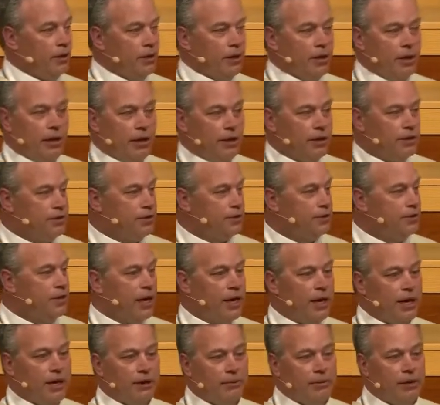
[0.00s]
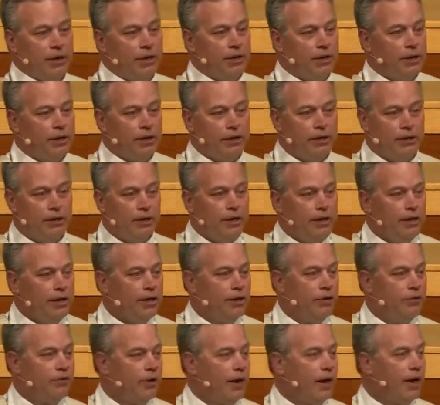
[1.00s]
Uh, this is not going to be good.
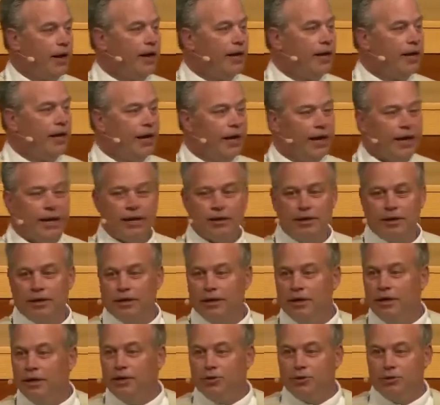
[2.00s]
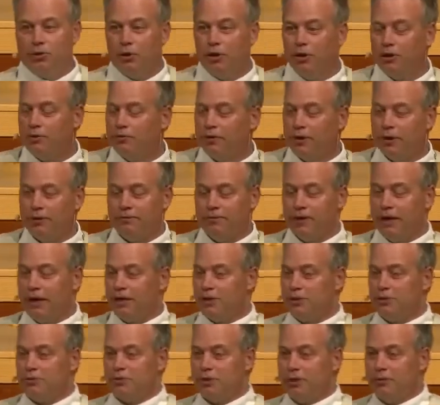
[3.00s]
If I had
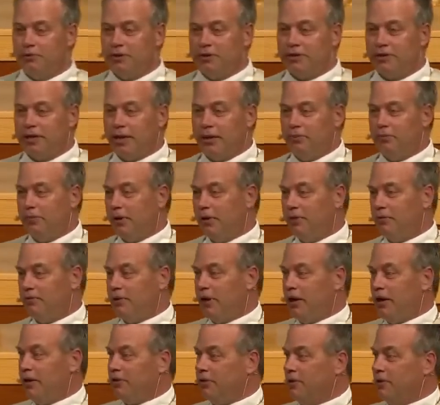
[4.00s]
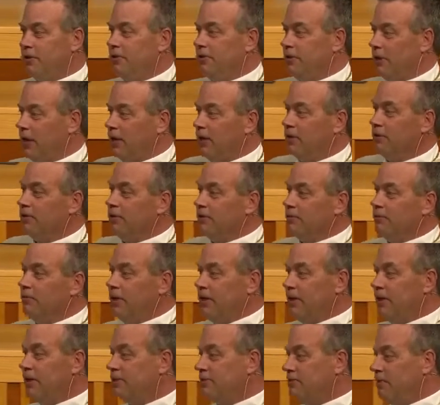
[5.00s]
$25 for every time my father yelled at me,
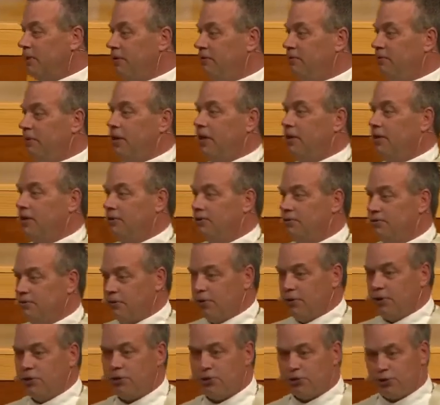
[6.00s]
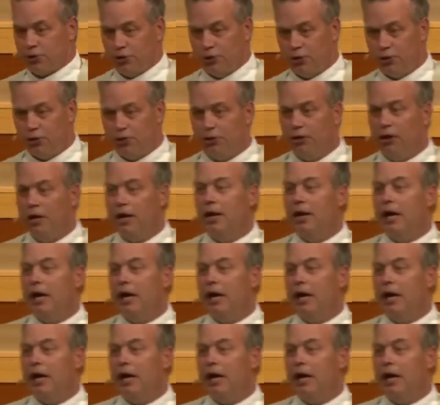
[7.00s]
because my father is very stern,